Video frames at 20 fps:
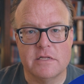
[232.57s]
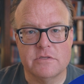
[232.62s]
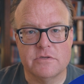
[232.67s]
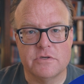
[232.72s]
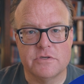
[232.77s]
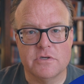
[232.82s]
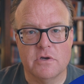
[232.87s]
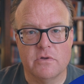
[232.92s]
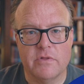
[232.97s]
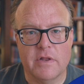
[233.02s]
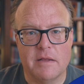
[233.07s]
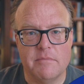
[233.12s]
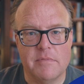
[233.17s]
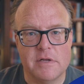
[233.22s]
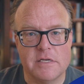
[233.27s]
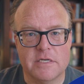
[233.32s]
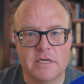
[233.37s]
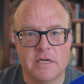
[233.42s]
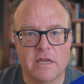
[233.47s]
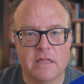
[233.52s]
Answer show that I
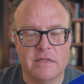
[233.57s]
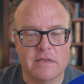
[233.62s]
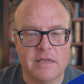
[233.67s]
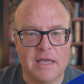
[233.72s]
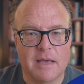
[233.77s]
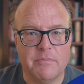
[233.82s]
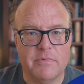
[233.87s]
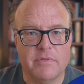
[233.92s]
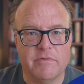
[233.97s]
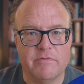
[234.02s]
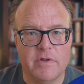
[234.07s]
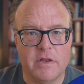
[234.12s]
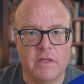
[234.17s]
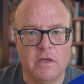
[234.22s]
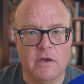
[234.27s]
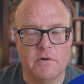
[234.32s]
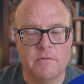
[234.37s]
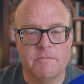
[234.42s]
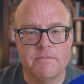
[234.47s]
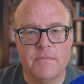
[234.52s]
mentioned at the top of the
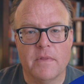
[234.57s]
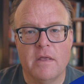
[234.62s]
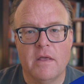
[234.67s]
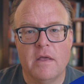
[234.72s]
video.